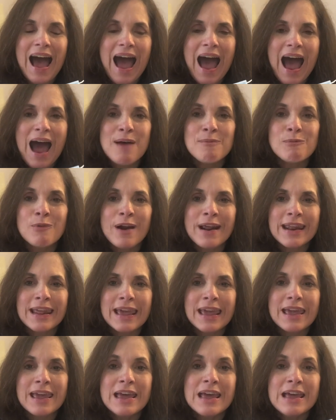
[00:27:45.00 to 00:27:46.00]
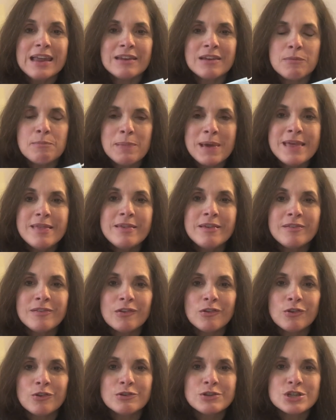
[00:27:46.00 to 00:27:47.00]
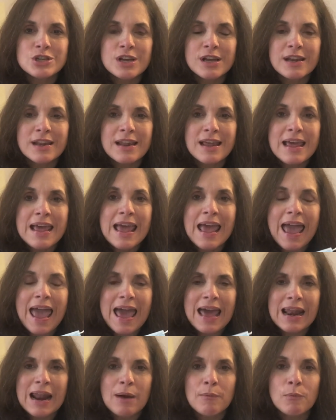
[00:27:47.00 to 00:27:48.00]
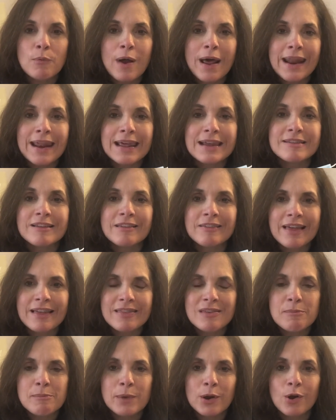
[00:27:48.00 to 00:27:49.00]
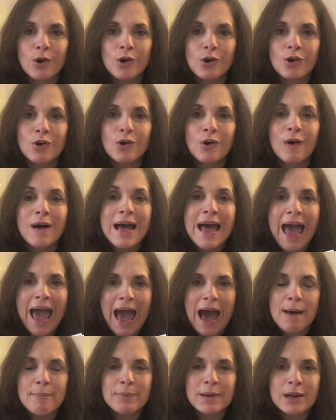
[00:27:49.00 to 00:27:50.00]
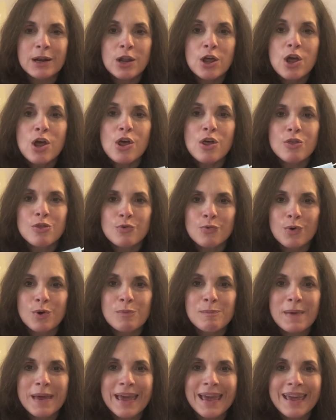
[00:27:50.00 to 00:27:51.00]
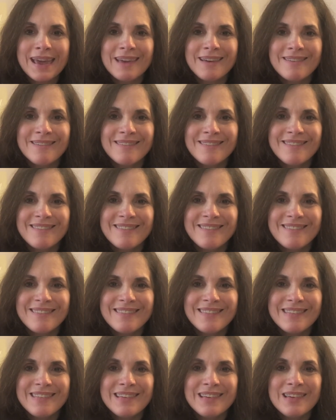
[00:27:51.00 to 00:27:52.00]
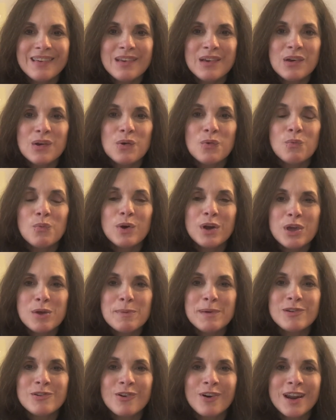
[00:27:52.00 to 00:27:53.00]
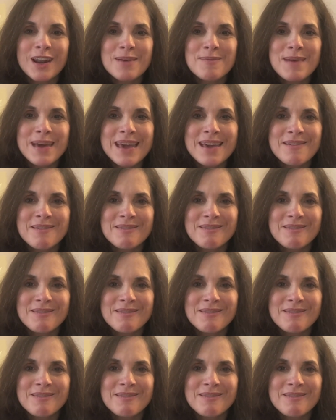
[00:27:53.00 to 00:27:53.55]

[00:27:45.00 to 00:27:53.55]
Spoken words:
I'm ready to be the solution, and I'm ready to let the miracle happen through me. Will you be joining me?